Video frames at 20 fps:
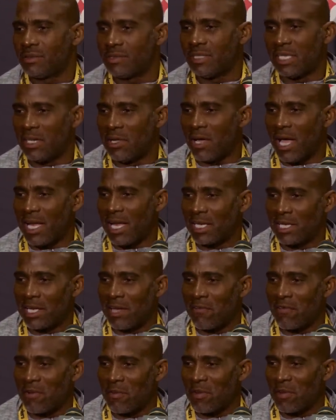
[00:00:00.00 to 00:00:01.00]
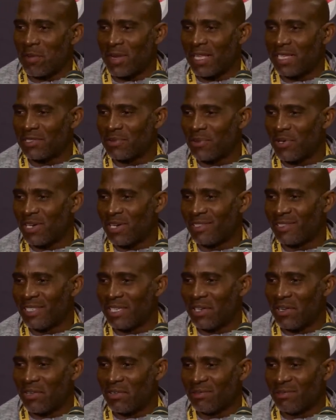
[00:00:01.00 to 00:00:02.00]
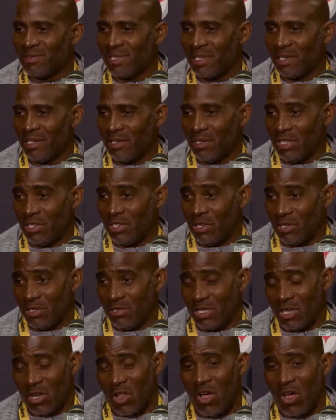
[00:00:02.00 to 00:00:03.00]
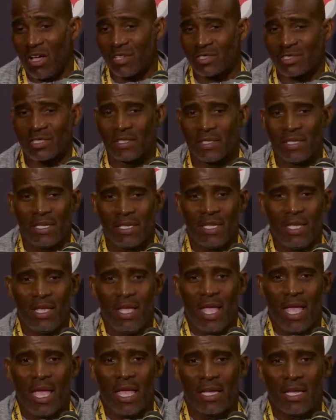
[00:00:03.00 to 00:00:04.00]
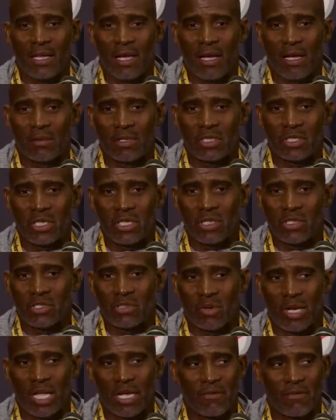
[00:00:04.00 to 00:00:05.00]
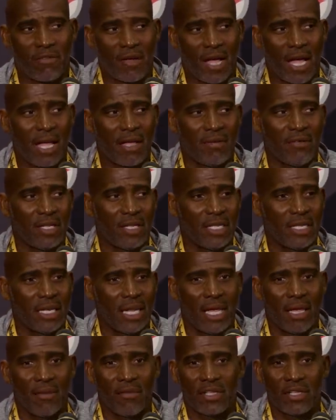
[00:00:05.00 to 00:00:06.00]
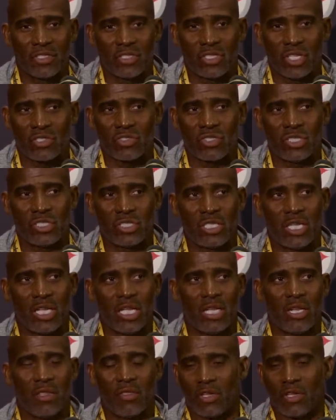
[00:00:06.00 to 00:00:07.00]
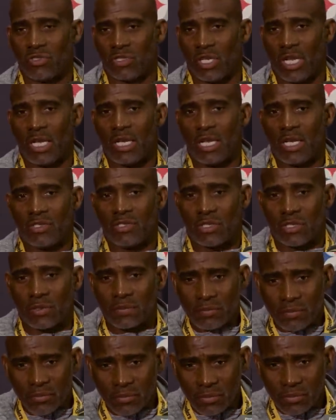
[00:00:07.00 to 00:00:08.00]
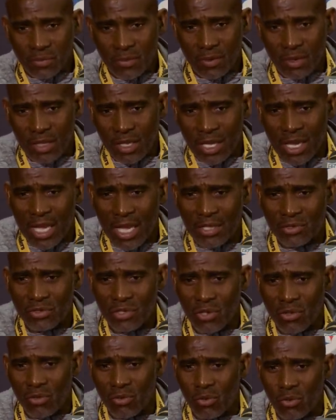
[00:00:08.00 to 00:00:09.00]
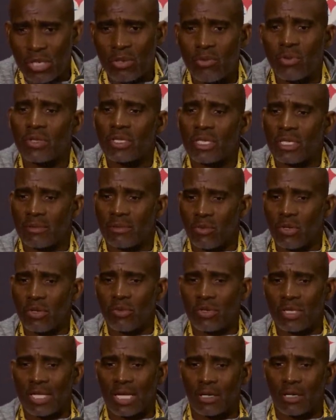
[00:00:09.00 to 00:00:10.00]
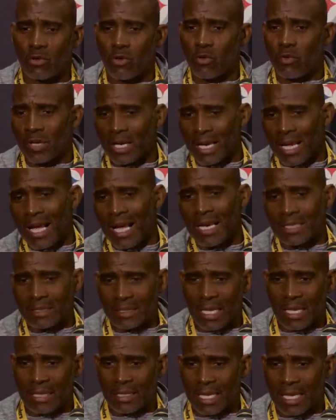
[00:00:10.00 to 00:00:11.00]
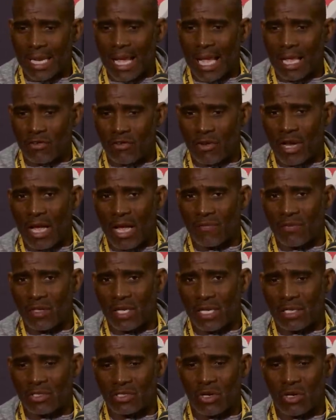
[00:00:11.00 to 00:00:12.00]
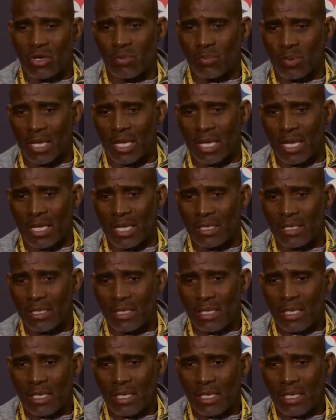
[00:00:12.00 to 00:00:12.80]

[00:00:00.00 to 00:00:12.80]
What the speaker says: You know, I didn't come from a place where, you know, you lost. And the Steelers were like 5-11, 6-10, and things of that nature. And so we were that group of guys that got drafted and started playing.